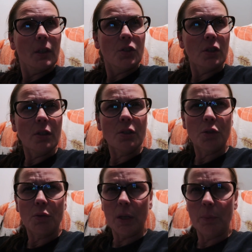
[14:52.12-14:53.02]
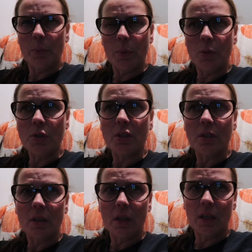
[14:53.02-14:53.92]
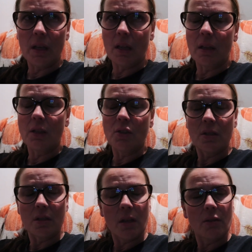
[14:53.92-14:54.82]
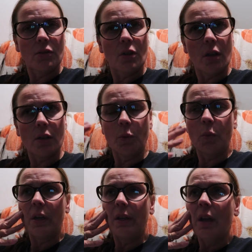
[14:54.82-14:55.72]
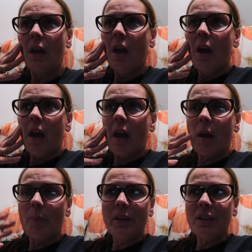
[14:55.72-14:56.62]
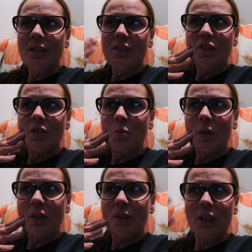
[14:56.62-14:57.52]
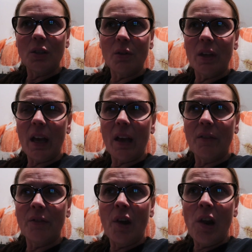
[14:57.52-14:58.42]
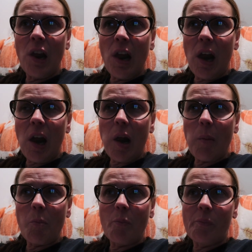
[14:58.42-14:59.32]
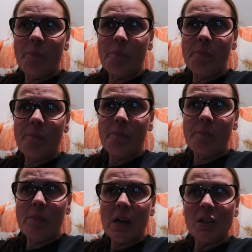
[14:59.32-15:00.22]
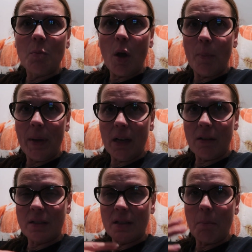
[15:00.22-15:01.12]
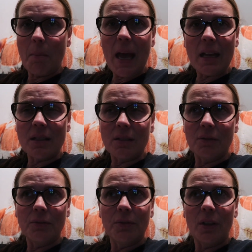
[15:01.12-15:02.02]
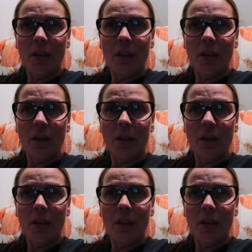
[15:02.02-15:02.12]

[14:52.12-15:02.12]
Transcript: she looks great proportioned like Ellie. She's another taller one. Um, but it is just weird. Like you could have um, small parents and massive,